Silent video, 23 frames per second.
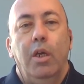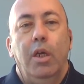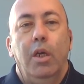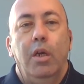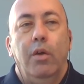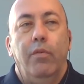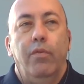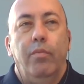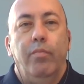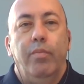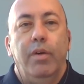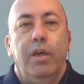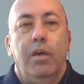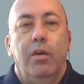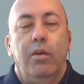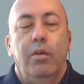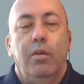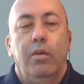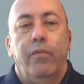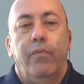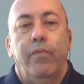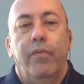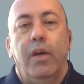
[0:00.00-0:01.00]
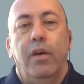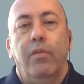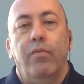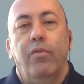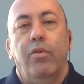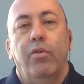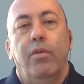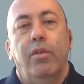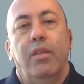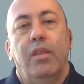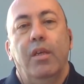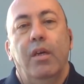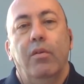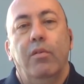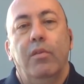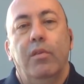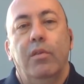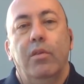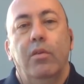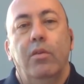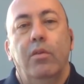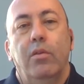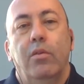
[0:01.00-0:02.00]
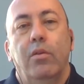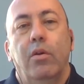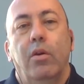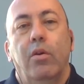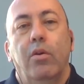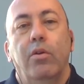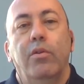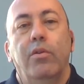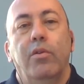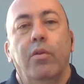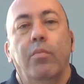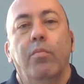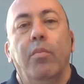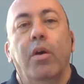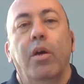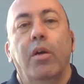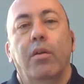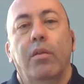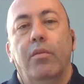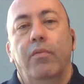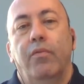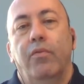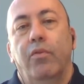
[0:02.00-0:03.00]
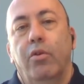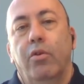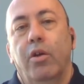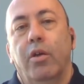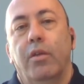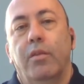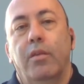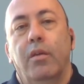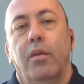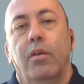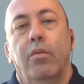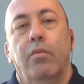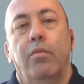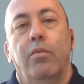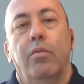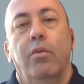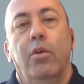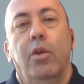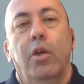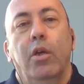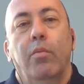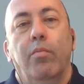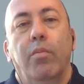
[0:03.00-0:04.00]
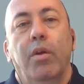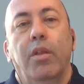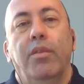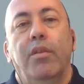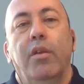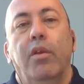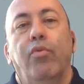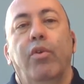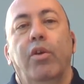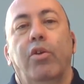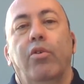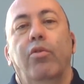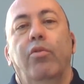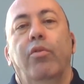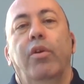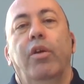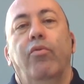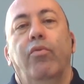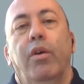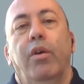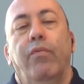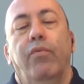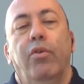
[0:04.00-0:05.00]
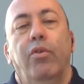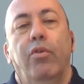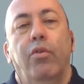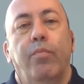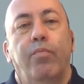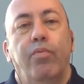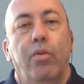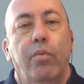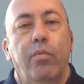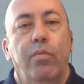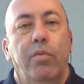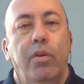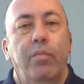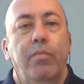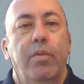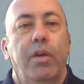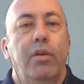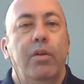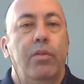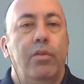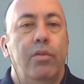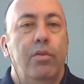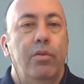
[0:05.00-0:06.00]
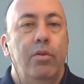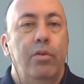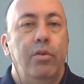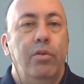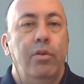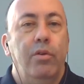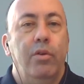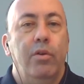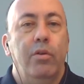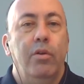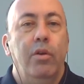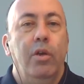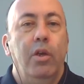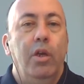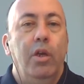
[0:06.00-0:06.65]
of about $500,000 a month for us in a monthly recurring revenue, probably by the third year,